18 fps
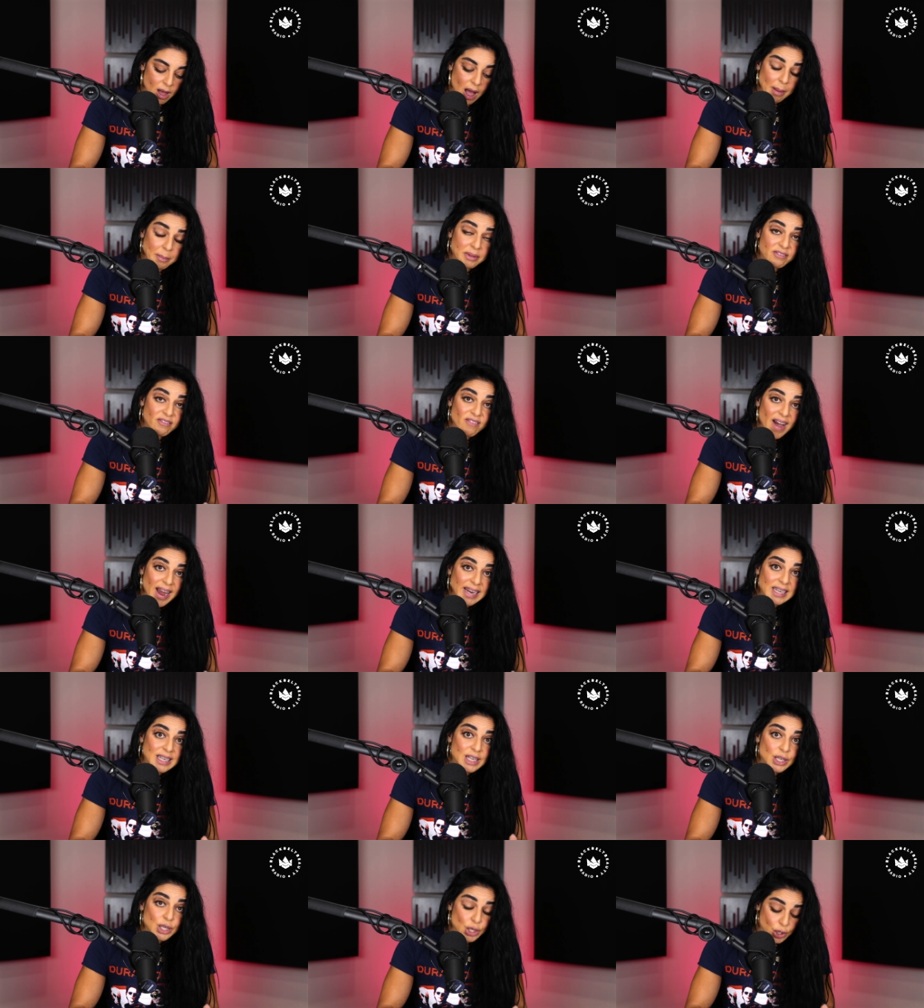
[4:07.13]
I'm
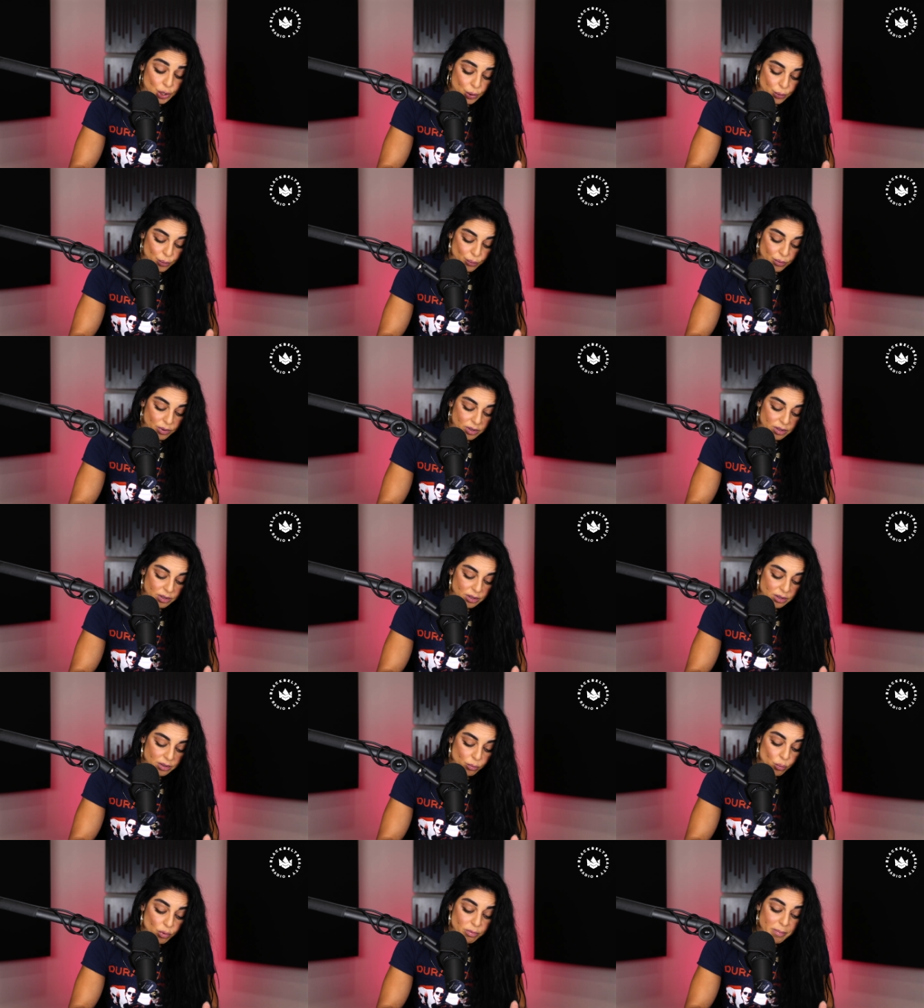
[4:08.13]
inviting you
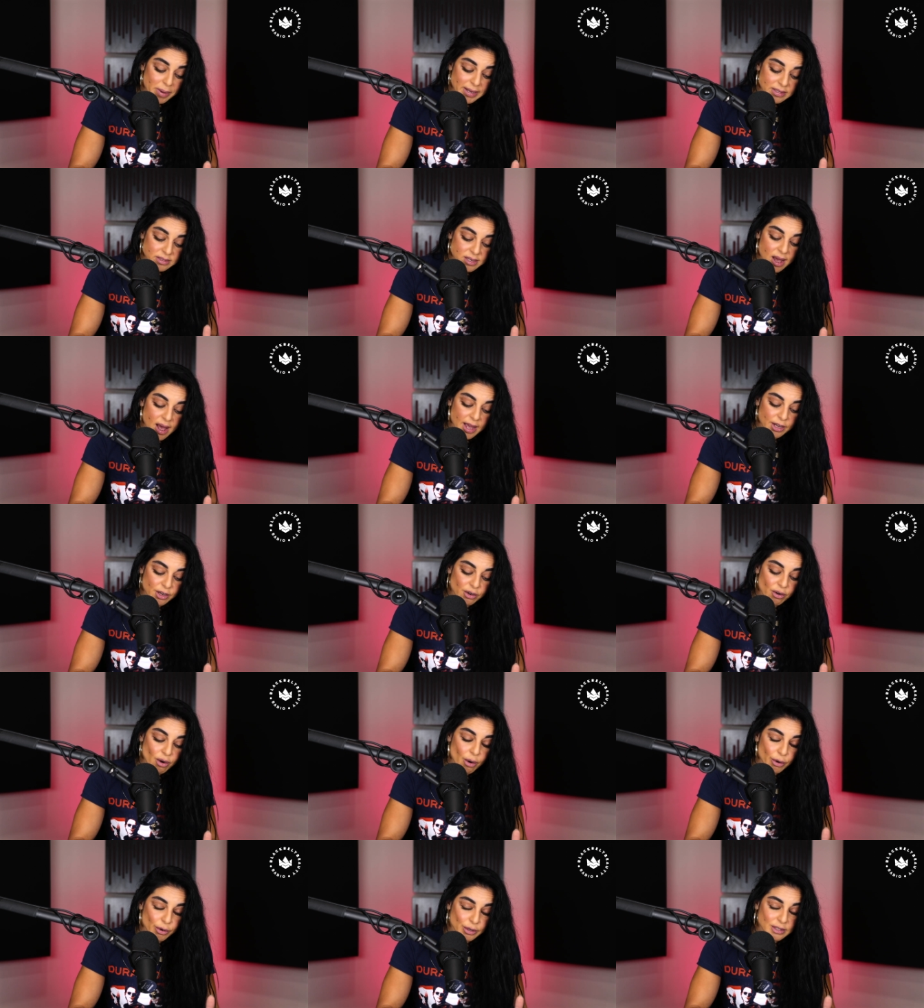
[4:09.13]
with my entire
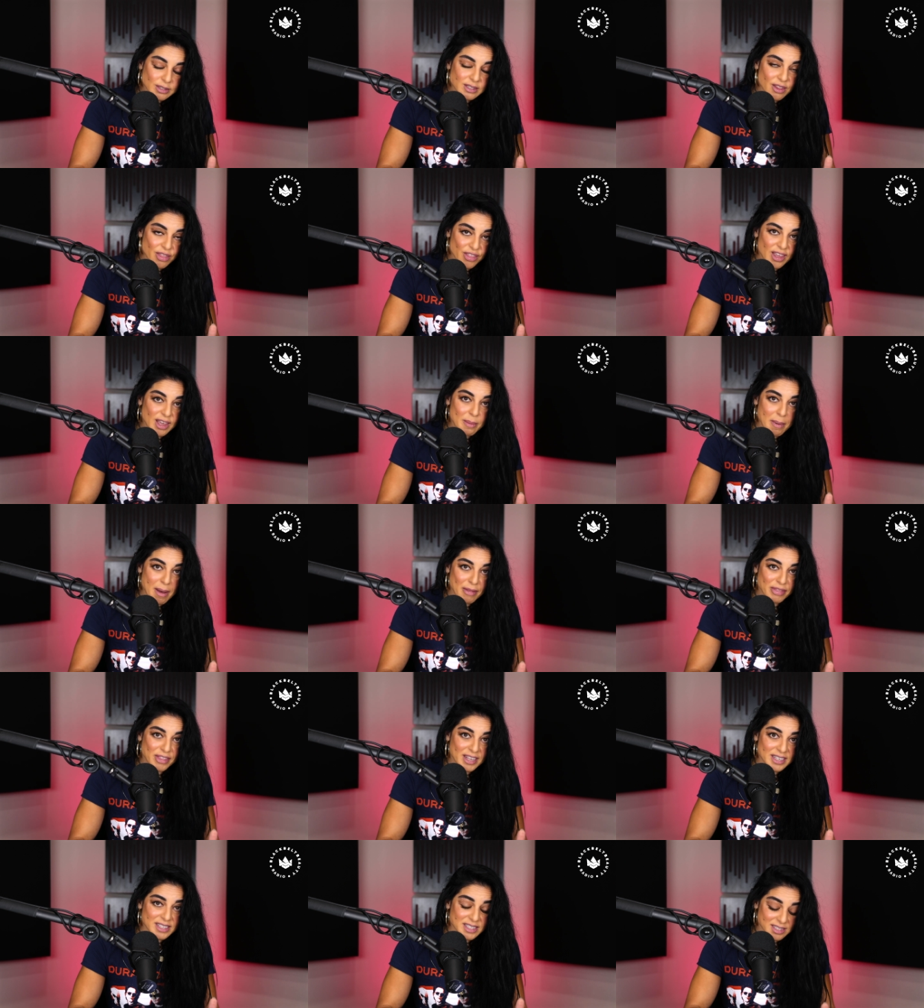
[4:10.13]
heart to think about
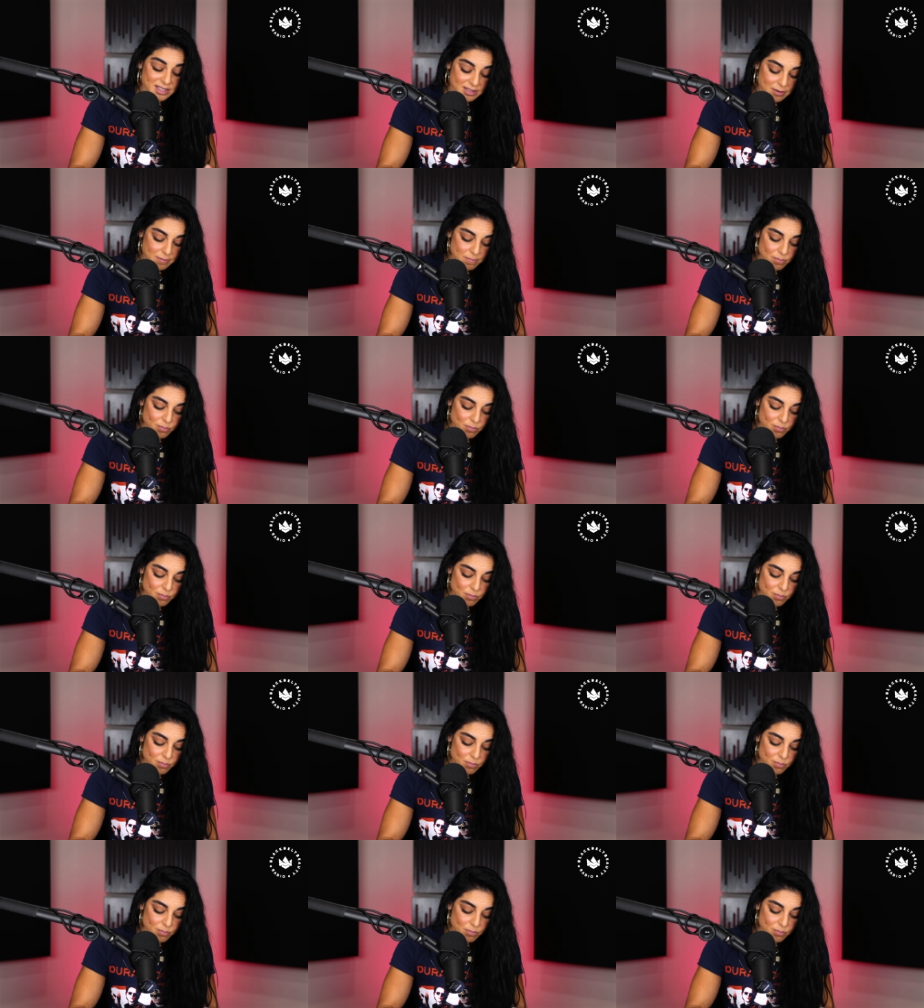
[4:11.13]
this.